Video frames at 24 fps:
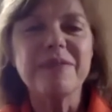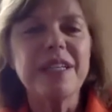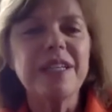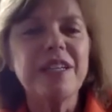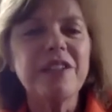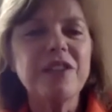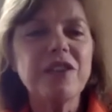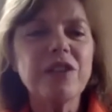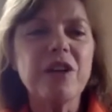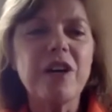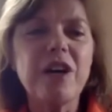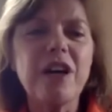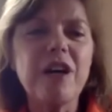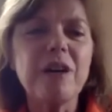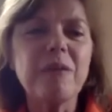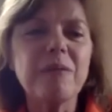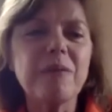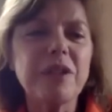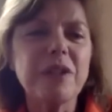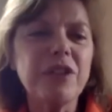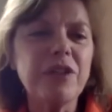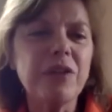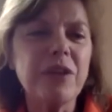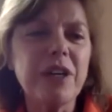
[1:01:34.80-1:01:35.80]
Tom,
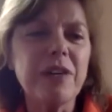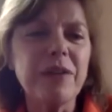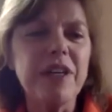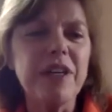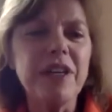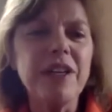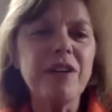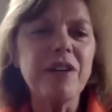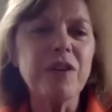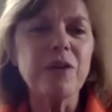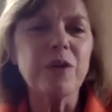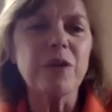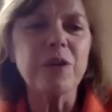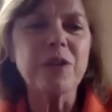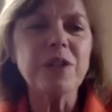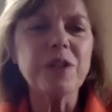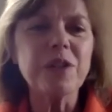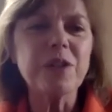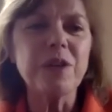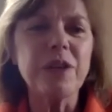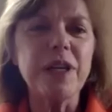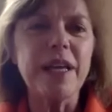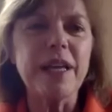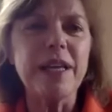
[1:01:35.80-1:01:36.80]
do you have any thoughts
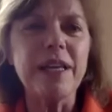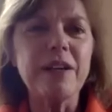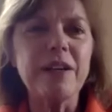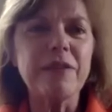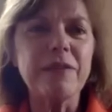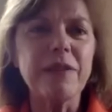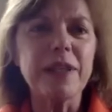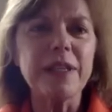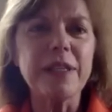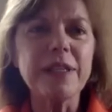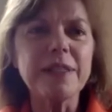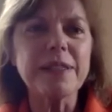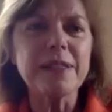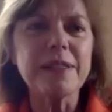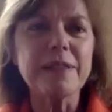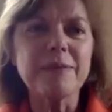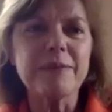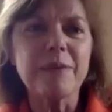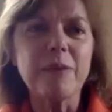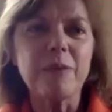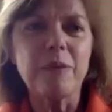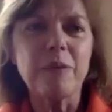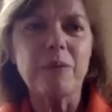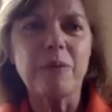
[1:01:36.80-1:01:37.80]
on any of this?
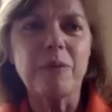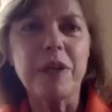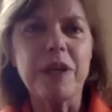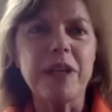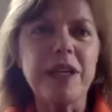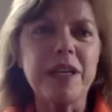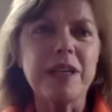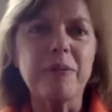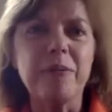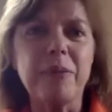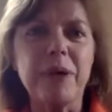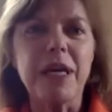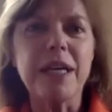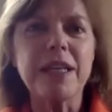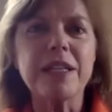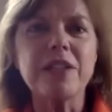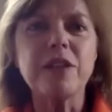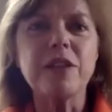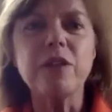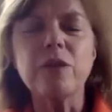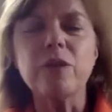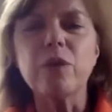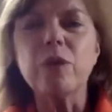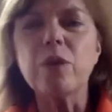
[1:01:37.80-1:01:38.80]
I'm bringing it back to
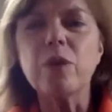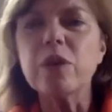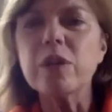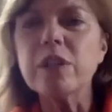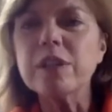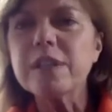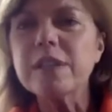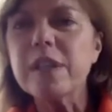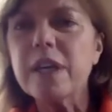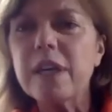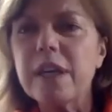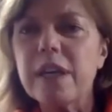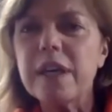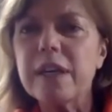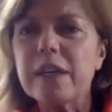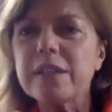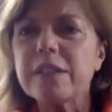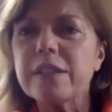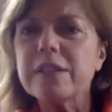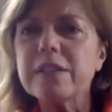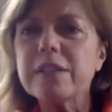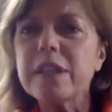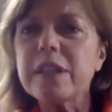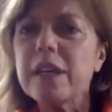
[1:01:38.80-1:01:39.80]
you, or
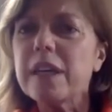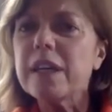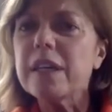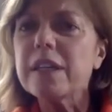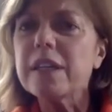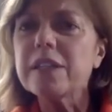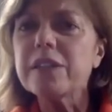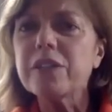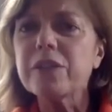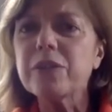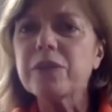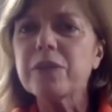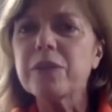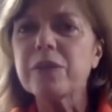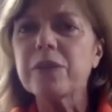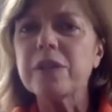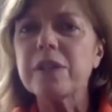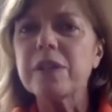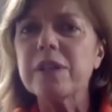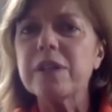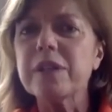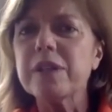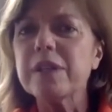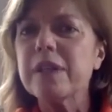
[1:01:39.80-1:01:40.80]
Taj,
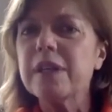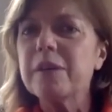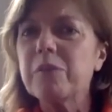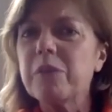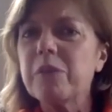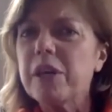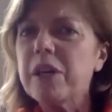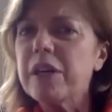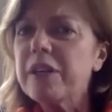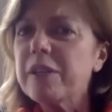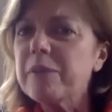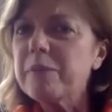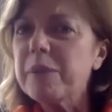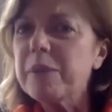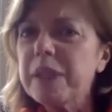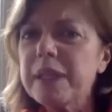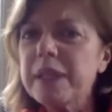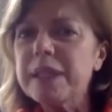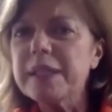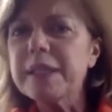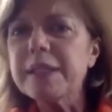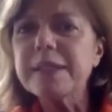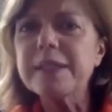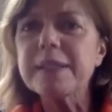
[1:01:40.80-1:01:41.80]
or
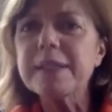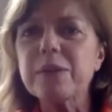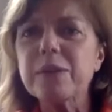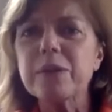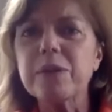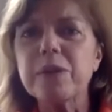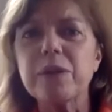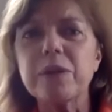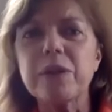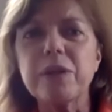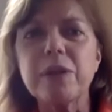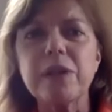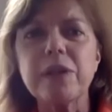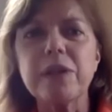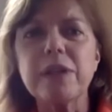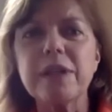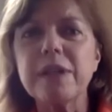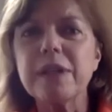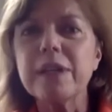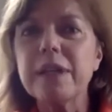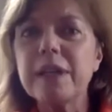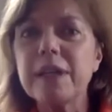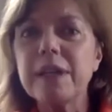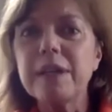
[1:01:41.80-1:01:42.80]
Barnabas, or
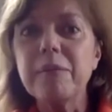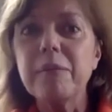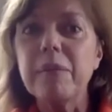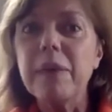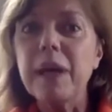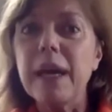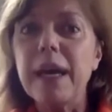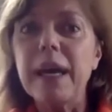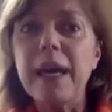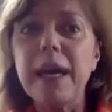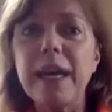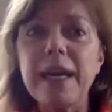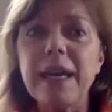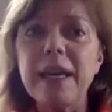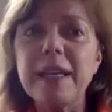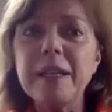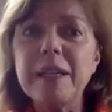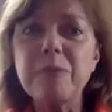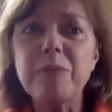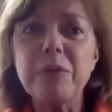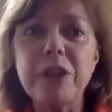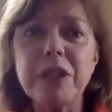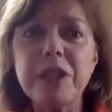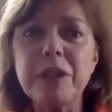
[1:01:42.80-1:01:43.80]
May,
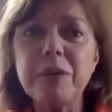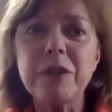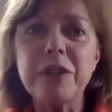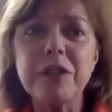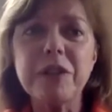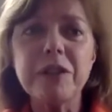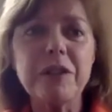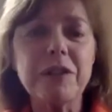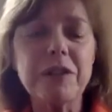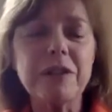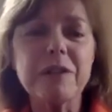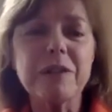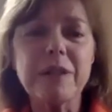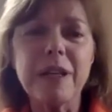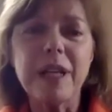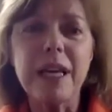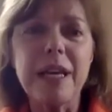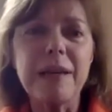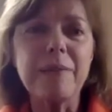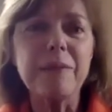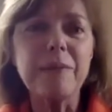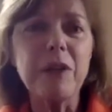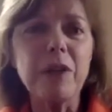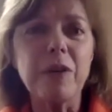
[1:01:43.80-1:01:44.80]
anybody want to
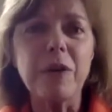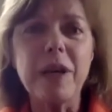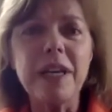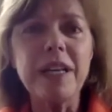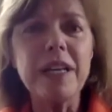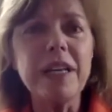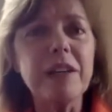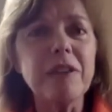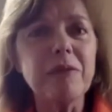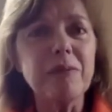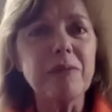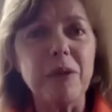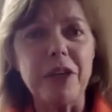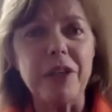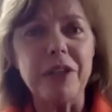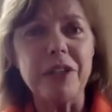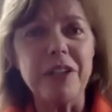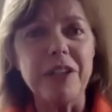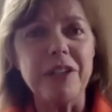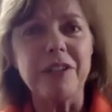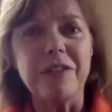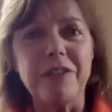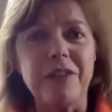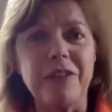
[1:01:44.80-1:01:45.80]
climb in, or anybody
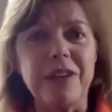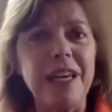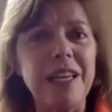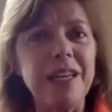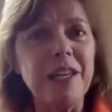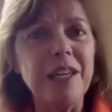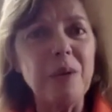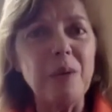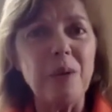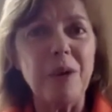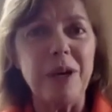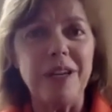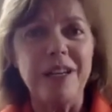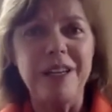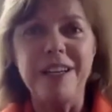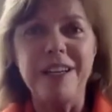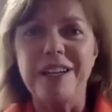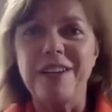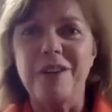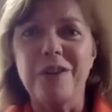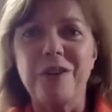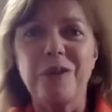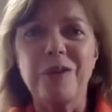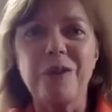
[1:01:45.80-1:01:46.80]
of anyone
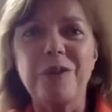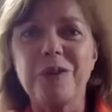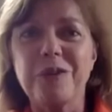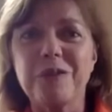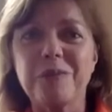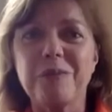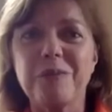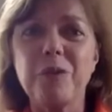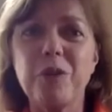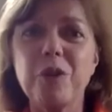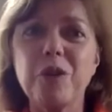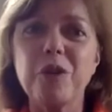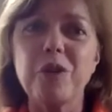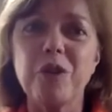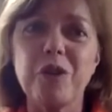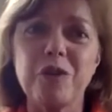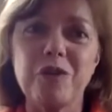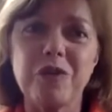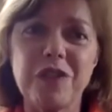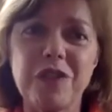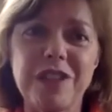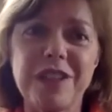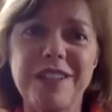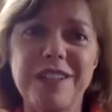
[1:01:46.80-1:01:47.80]
here who's
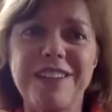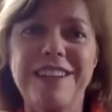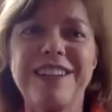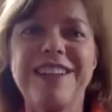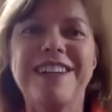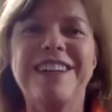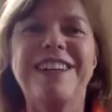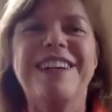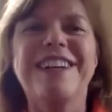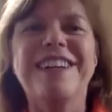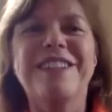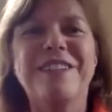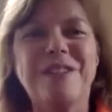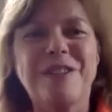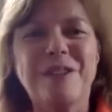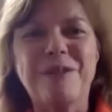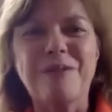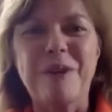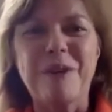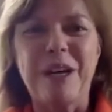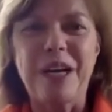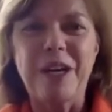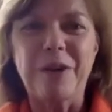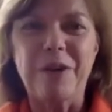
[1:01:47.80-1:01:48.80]
moved? Who's
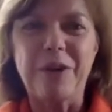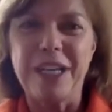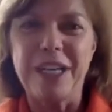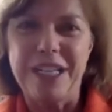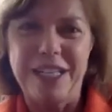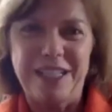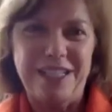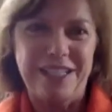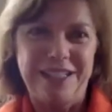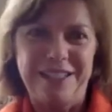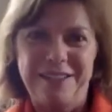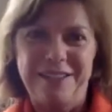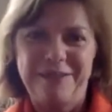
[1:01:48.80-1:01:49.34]
migrated?